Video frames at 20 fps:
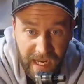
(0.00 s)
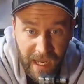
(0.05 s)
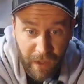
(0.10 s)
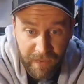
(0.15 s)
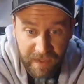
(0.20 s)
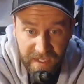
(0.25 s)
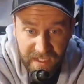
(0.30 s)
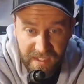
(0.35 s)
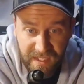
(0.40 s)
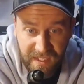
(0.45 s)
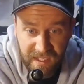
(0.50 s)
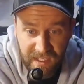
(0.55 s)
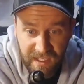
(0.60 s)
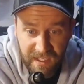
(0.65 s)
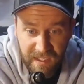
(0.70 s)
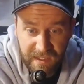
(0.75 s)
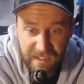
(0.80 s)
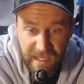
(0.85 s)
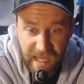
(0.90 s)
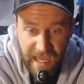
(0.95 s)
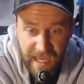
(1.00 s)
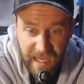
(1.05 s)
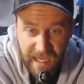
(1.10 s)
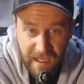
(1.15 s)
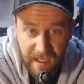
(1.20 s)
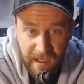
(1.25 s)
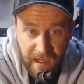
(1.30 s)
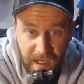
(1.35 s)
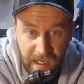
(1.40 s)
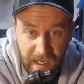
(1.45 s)
Now, this is
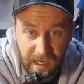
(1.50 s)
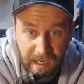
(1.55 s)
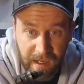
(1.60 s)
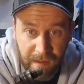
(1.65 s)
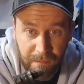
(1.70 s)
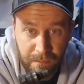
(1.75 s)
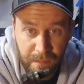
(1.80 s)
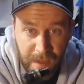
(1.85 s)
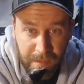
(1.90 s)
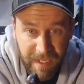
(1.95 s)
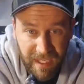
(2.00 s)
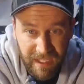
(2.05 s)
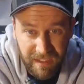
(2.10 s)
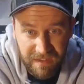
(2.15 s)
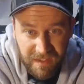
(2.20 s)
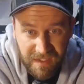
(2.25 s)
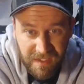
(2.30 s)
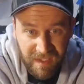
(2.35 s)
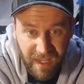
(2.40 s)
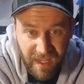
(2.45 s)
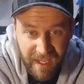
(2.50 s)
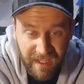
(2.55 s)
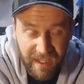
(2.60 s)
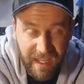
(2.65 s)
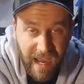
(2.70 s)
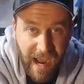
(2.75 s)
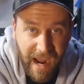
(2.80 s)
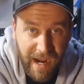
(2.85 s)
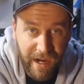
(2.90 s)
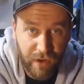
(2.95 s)
a maybe a
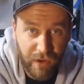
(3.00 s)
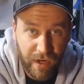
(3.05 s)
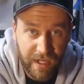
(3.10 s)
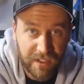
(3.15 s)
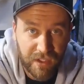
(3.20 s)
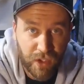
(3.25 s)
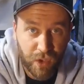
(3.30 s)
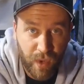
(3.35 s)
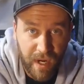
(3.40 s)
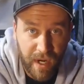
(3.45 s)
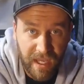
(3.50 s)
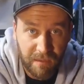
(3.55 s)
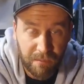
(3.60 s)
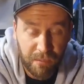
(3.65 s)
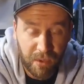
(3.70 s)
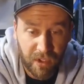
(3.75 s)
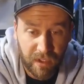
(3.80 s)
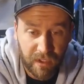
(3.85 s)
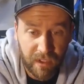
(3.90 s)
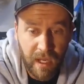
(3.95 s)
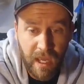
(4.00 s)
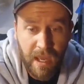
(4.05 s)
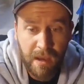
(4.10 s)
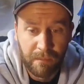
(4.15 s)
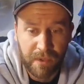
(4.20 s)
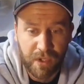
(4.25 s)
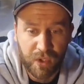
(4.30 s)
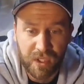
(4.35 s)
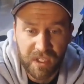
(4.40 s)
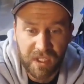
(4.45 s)
slightly higher end crank puller,
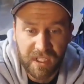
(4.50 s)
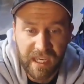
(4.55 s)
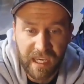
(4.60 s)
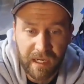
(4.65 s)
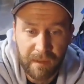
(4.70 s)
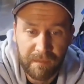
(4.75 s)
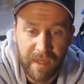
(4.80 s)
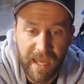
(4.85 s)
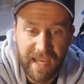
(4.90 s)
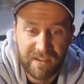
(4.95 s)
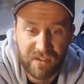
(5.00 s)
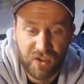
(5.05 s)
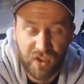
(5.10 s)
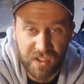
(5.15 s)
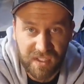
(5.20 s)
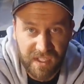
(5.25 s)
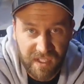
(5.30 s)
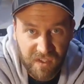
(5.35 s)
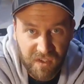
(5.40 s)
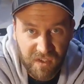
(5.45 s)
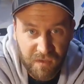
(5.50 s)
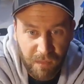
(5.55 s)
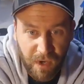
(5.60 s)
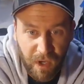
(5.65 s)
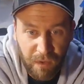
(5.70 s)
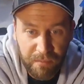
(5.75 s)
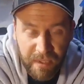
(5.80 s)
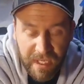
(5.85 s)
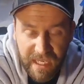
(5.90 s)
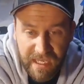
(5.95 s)
but you can get them as just a
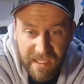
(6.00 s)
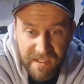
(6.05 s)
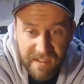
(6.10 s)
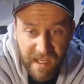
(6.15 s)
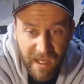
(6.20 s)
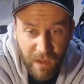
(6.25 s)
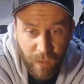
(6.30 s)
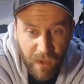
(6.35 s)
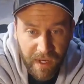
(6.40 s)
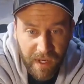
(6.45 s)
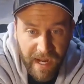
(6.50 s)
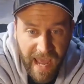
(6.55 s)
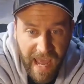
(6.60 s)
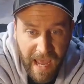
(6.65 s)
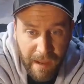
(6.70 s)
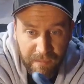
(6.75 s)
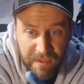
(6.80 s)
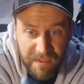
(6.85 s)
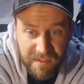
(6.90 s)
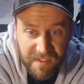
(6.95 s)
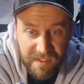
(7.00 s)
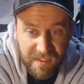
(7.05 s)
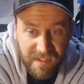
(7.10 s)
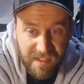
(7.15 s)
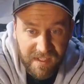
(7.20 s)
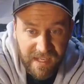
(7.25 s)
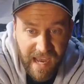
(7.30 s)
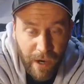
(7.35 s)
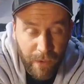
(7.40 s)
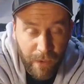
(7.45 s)
small piece. And what happens is
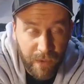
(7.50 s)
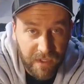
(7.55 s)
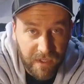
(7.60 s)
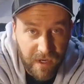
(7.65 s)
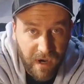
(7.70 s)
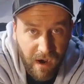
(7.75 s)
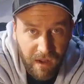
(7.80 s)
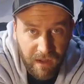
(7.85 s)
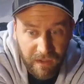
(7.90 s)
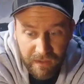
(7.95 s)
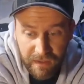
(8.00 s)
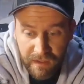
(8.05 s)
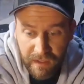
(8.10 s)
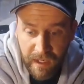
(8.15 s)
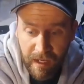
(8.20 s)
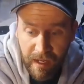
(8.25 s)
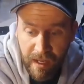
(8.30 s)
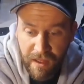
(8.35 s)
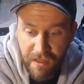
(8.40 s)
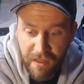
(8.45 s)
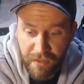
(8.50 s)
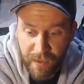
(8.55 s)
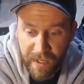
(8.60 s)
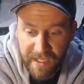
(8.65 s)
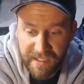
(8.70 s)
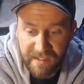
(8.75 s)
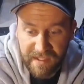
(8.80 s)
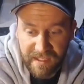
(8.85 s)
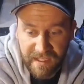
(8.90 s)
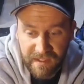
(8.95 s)
this outer collar
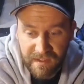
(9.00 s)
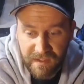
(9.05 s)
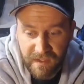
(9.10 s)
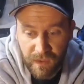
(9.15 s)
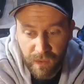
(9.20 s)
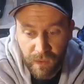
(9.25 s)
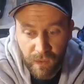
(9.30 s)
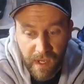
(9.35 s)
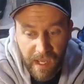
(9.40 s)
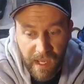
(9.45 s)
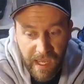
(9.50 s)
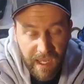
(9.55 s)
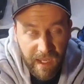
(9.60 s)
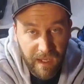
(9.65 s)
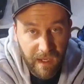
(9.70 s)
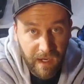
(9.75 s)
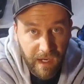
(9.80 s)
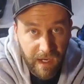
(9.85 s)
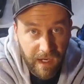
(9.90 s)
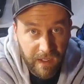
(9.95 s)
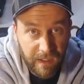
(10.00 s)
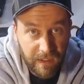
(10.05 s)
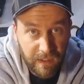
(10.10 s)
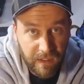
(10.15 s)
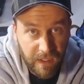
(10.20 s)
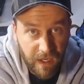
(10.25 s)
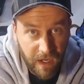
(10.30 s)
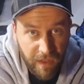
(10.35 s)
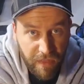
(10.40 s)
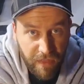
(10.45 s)
threads into a
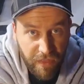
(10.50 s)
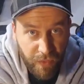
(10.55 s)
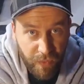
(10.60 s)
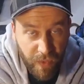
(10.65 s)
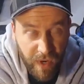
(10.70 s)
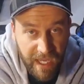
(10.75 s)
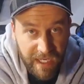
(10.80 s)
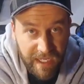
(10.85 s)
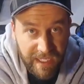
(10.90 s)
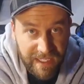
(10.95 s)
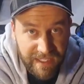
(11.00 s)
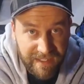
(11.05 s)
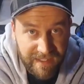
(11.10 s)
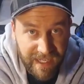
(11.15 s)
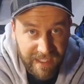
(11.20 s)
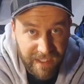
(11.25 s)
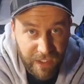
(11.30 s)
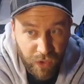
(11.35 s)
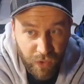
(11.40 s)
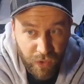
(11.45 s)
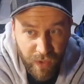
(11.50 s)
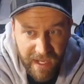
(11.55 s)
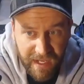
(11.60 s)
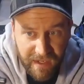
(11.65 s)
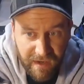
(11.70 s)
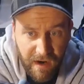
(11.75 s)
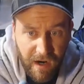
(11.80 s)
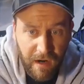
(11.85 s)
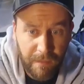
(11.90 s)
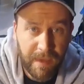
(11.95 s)
cut thread inside the
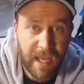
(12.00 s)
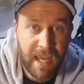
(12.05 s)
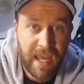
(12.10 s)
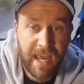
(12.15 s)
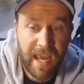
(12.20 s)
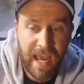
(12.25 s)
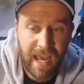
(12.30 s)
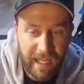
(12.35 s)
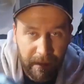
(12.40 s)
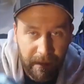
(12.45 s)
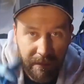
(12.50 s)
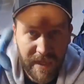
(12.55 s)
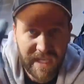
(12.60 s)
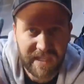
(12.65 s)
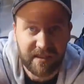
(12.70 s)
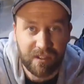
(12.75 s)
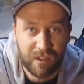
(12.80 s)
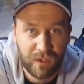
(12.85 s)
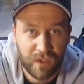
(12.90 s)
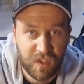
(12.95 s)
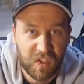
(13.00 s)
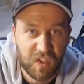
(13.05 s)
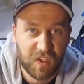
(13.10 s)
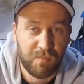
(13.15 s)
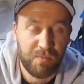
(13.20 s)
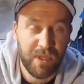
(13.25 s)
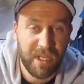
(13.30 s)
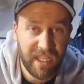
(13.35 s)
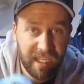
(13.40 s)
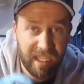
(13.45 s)
crank arm, and then basically you
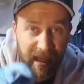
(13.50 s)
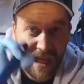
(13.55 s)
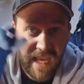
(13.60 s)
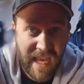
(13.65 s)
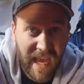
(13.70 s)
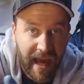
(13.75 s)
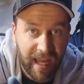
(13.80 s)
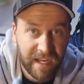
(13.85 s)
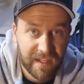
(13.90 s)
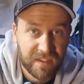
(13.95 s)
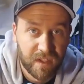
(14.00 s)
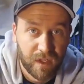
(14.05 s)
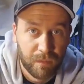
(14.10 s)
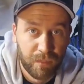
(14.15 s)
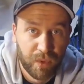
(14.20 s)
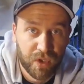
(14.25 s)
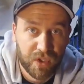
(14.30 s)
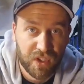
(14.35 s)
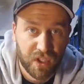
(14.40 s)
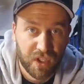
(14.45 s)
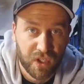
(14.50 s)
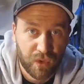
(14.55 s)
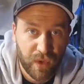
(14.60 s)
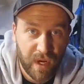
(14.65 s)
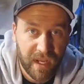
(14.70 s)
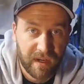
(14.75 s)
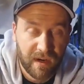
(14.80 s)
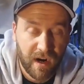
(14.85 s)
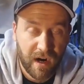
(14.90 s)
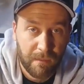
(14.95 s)
just spin it, and it's going to push the
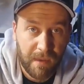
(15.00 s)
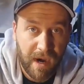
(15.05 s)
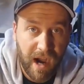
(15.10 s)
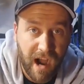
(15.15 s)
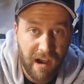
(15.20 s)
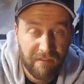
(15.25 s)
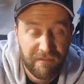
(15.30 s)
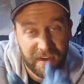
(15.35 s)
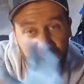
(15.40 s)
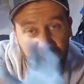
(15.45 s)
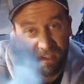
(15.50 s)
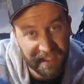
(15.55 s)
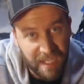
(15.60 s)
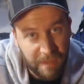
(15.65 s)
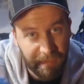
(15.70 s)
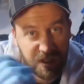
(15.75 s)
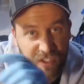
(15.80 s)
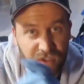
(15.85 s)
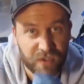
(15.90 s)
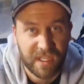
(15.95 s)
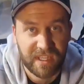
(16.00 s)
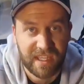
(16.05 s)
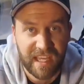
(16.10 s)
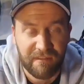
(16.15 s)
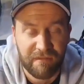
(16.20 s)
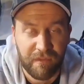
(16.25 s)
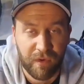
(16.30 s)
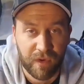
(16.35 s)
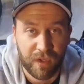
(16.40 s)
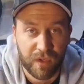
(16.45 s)
crank arm off. And I'll demonstrate
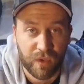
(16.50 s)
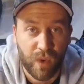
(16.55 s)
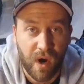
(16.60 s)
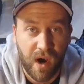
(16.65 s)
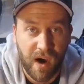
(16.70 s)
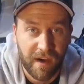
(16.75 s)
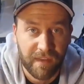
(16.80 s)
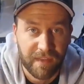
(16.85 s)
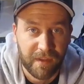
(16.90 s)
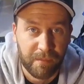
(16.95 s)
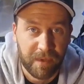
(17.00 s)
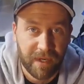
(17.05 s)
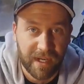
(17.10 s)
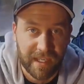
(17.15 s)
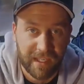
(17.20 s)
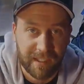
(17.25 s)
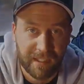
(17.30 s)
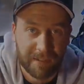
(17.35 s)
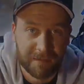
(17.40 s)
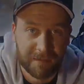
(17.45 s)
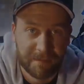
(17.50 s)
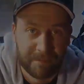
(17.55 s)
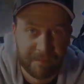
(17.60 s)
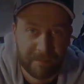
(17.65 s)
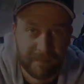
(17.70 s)
that for you on the bike.